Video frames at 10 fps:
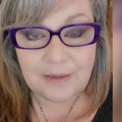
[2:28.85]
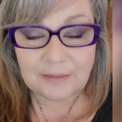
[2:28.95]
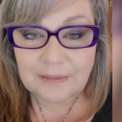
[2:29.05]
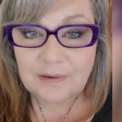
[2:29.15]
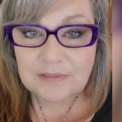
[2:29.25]

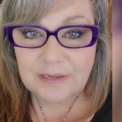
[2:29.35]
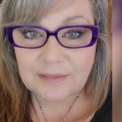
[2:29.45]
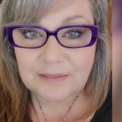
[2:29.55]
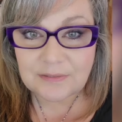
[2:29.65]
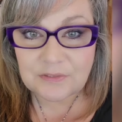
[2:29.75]
Get
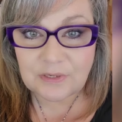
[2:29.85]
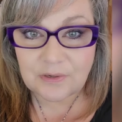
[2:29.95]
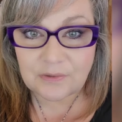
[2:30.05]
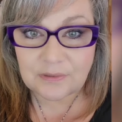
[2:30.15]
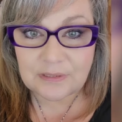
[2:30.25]
outside, touch the
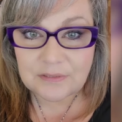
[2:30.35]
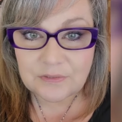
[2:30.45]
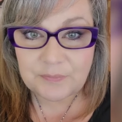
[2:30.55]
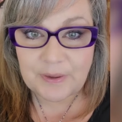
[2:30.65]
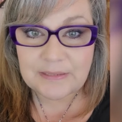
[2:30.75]
earth, cleanse your
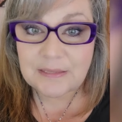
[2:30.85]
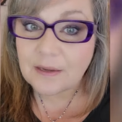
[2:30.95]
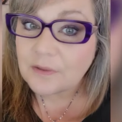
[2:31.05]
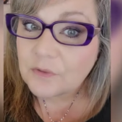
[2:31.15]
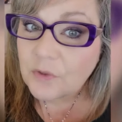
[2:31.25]
space,
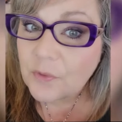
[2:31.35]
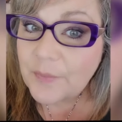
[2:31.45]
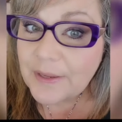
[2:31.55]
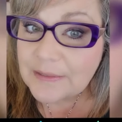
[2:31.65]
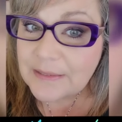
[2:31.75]
do your
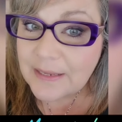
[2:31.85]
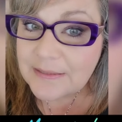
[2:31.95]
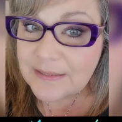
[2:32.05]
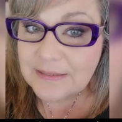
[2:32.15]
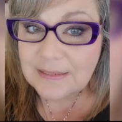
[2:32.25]

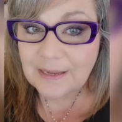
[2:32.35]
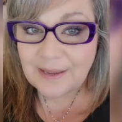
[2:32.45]
meditations.